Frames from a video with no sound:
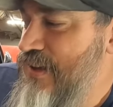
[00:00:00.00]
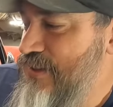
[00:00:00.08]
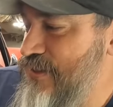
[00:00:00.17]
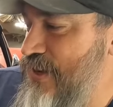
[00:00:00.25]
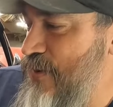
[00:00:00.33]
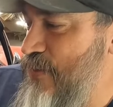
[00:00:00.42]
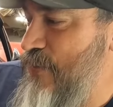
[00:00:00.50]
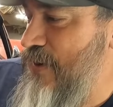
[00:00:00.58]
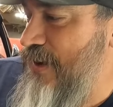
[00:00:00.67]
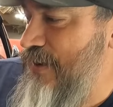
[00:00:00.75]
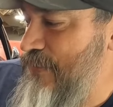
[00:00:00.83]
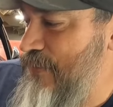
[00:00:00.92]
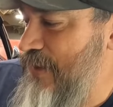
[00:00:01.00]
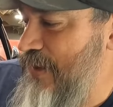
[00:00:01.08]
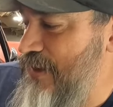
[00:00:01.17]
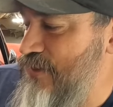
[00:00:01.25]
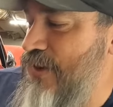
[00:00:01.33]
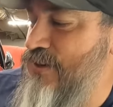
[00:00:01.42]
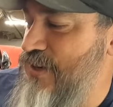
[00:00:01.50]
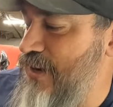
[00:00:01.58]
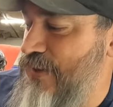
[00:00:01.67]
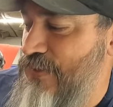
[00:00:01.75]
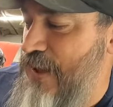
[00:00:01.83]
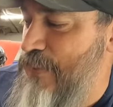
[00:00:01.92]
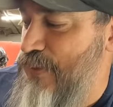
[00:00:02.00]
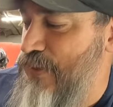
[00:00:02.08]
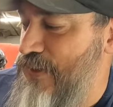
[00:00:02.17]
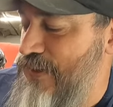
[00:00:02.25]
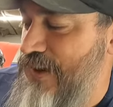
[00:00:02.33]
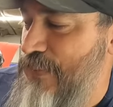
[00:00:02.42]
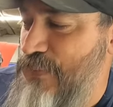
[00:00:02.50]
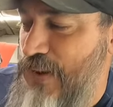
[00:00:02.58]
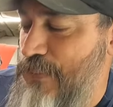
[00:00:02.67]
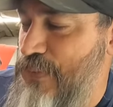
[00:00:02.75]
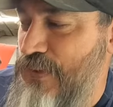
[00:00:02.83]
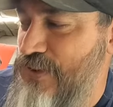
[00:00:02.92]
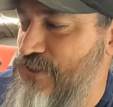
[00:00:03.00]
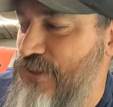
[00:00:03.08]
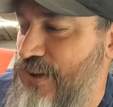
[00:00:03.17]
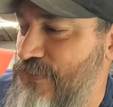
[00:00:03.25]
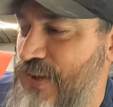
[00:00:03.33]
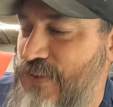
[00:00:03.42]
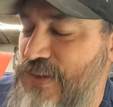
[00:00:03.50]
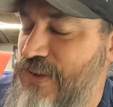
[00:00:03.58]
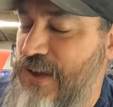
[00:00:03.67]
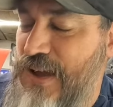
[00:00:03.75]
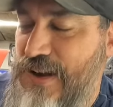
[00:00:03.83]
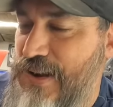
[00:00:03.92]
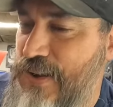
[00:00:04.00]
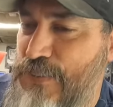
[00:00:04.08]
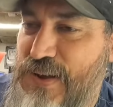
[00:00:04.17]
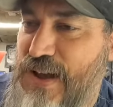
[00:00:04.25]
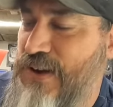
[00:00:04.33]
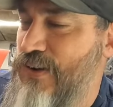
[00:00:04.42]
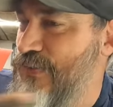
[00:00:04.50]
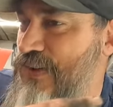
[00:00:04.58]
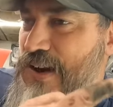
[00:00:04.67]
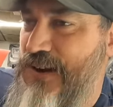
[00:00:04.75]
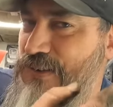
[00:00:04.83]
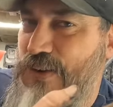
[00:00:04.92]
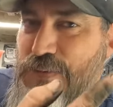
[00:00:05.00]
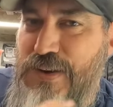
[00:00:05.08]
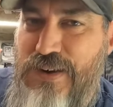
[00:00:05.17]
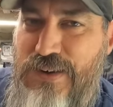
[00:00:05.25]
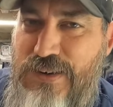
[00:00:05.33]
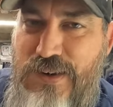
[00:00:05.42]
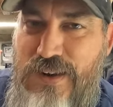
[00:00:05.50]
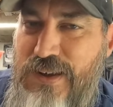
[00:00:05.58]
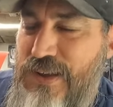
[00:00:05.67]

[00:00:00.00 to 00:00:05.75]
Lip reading: So so I'll check on that part. I'm pretty sure I've either got it out back or I've got it over here.